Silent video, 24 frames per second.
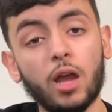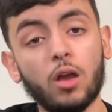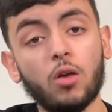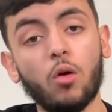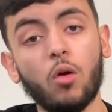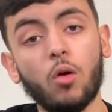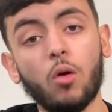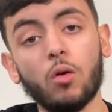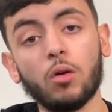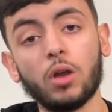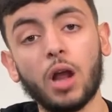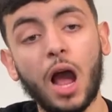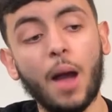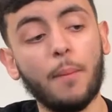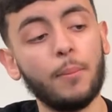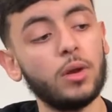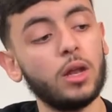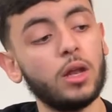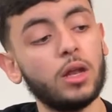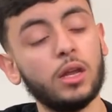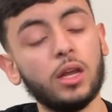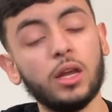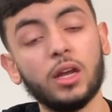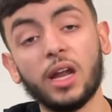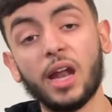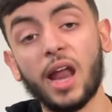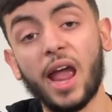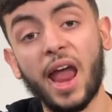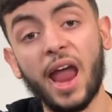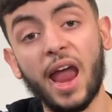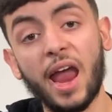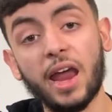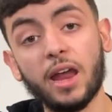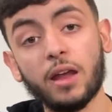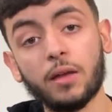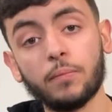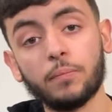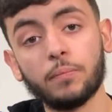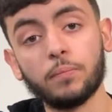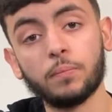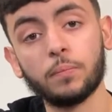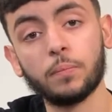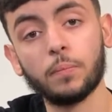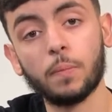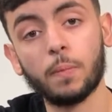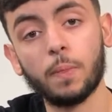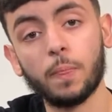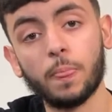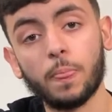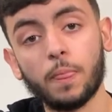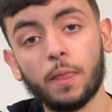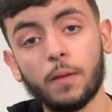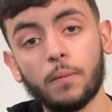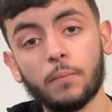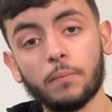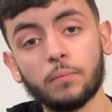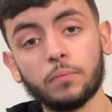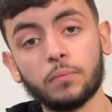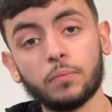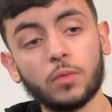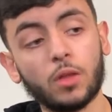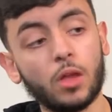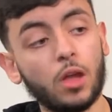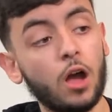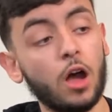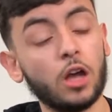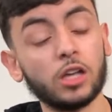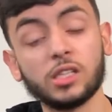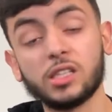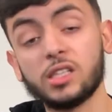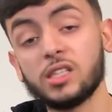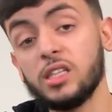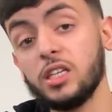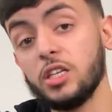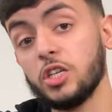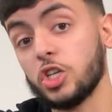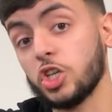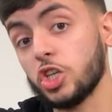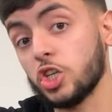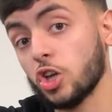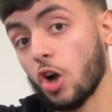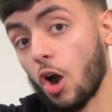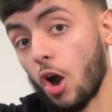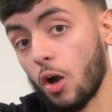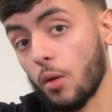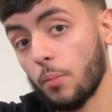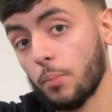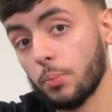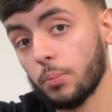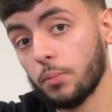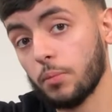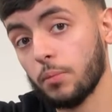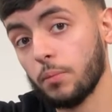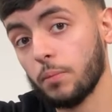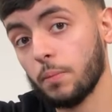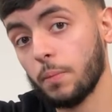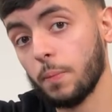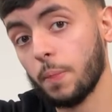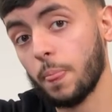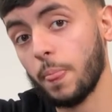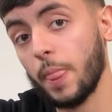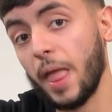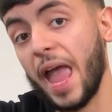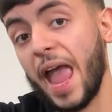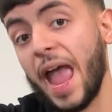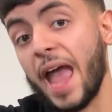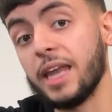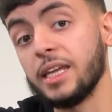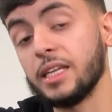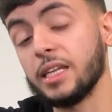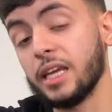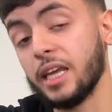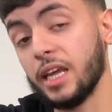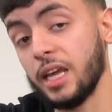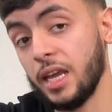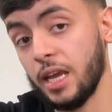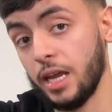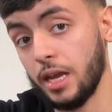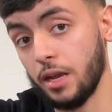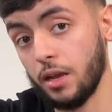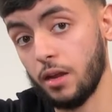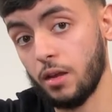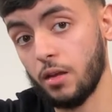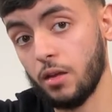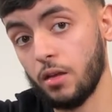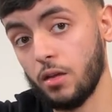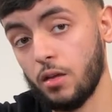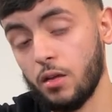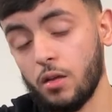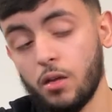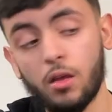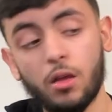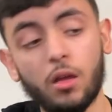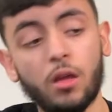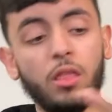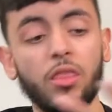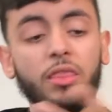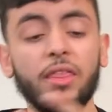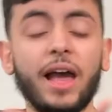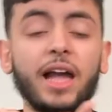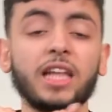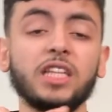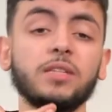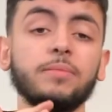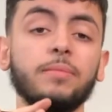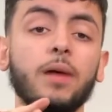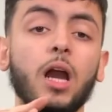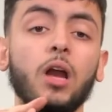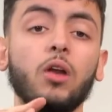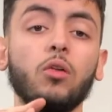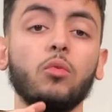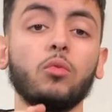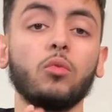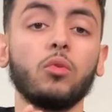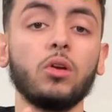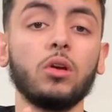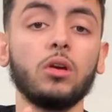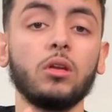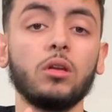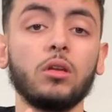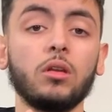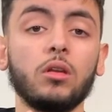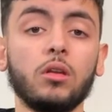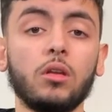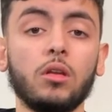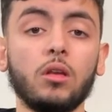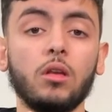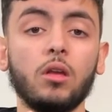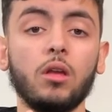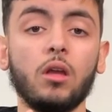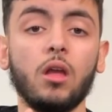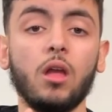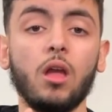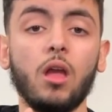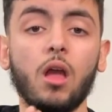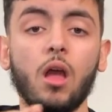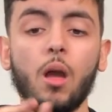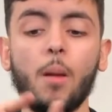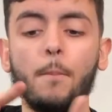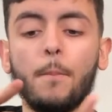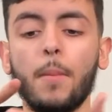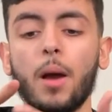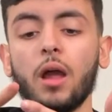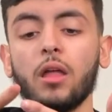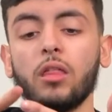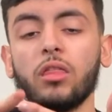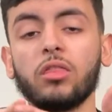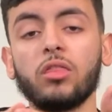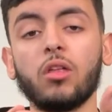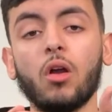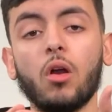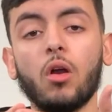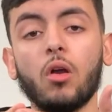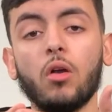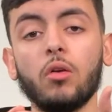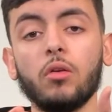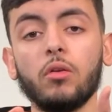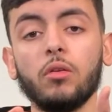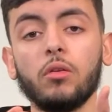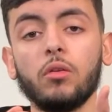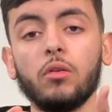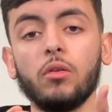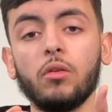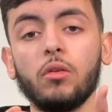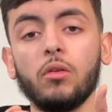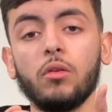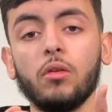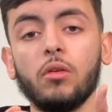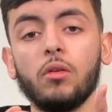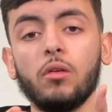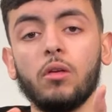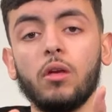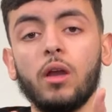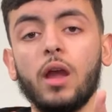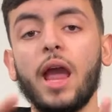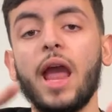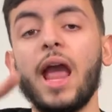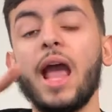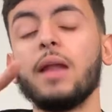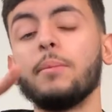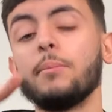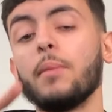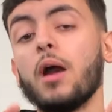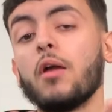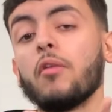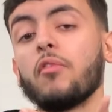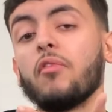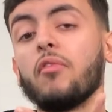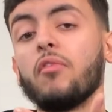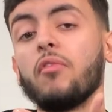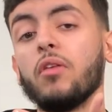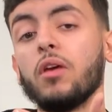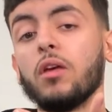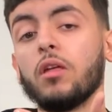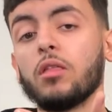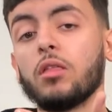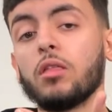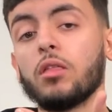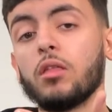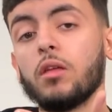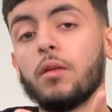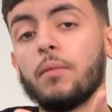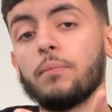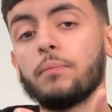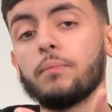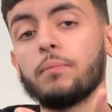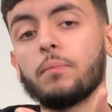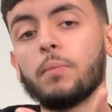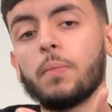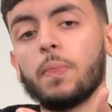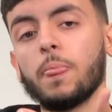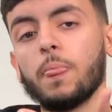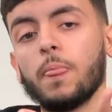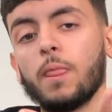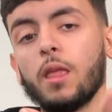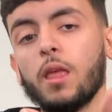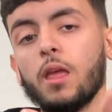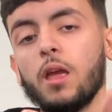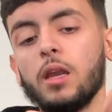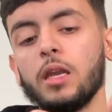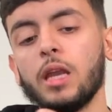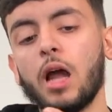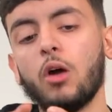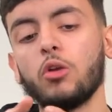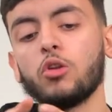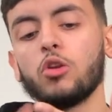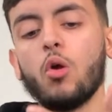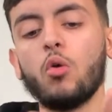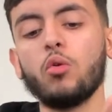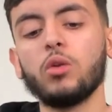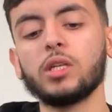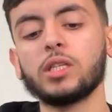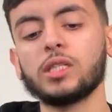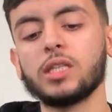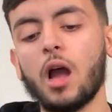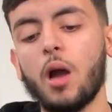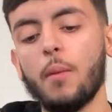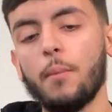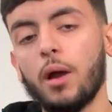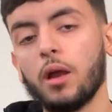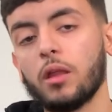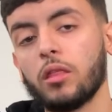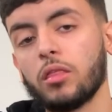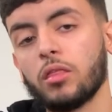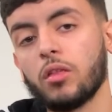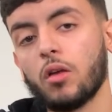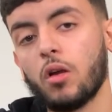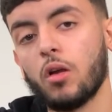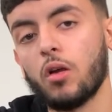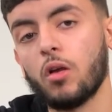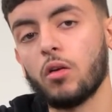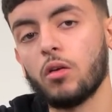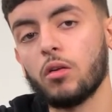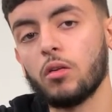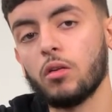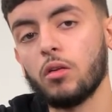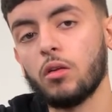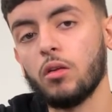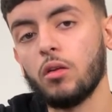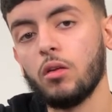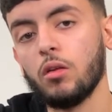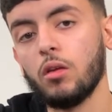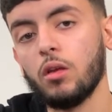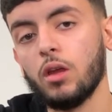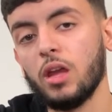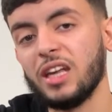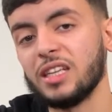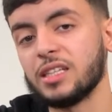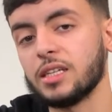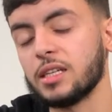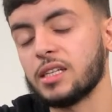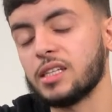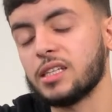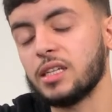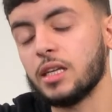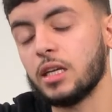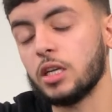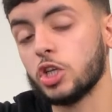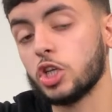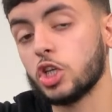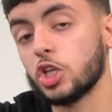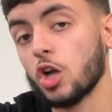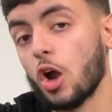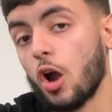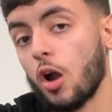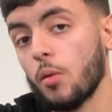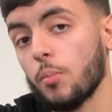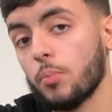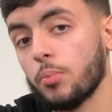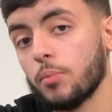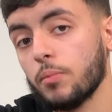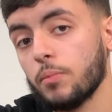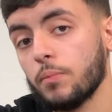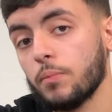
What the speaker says: chord, I'm going to need an A C sharp, and an E. That's my root, my third, and my fifth. Now notice how my third is a C sharp.